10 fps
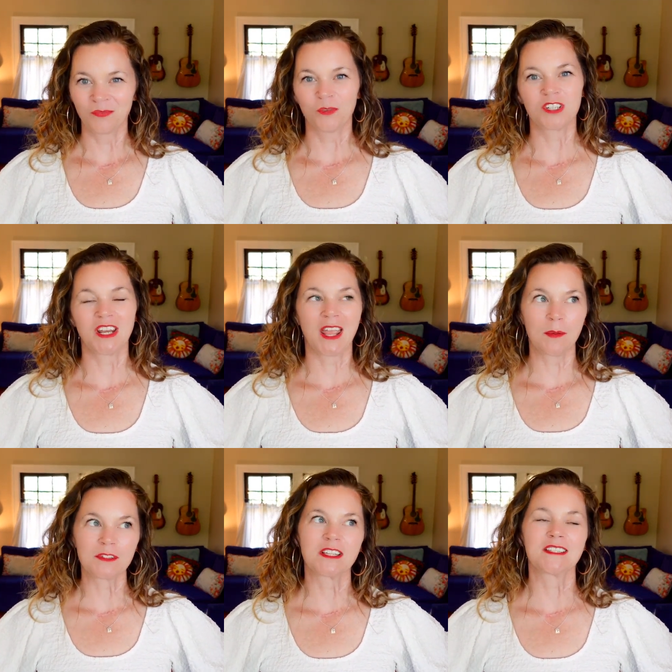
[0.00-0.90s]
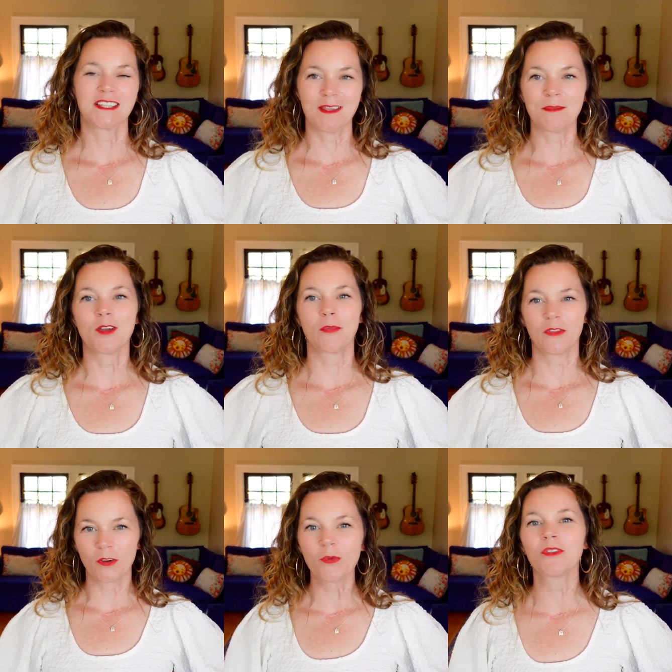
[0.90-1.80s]
which enables us to keep the open
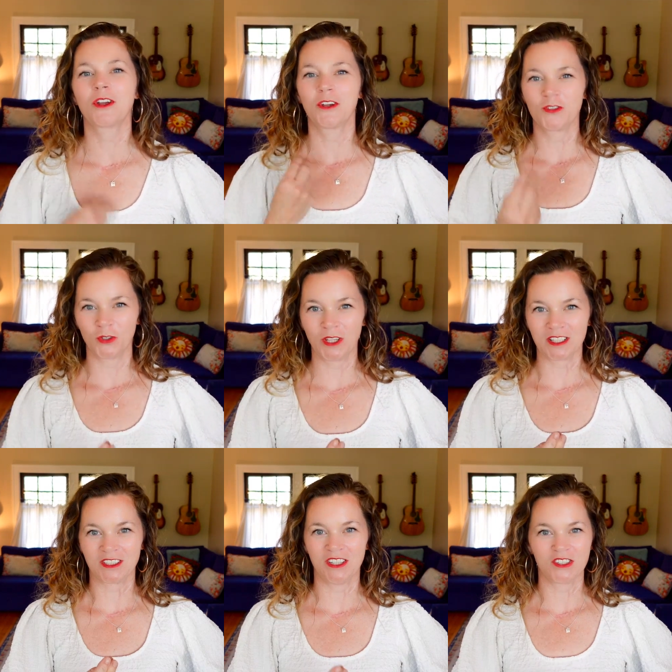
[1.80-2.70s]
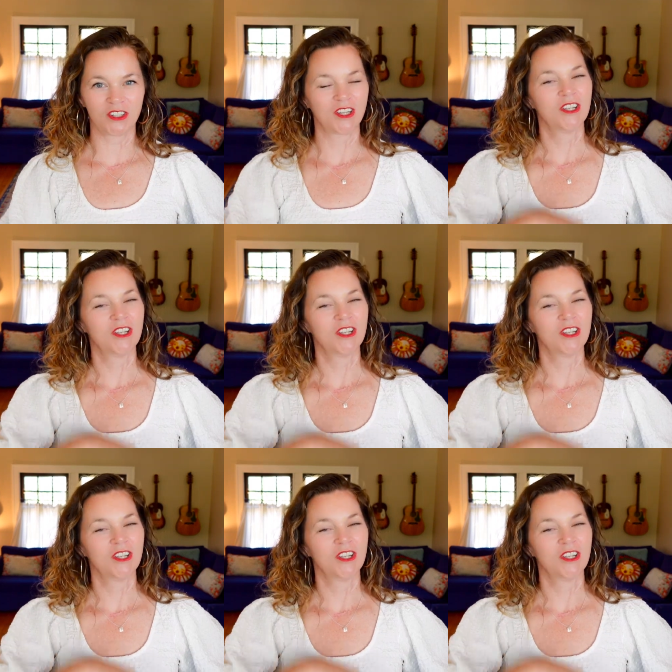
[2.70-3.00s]
throat with our controlled exhalation.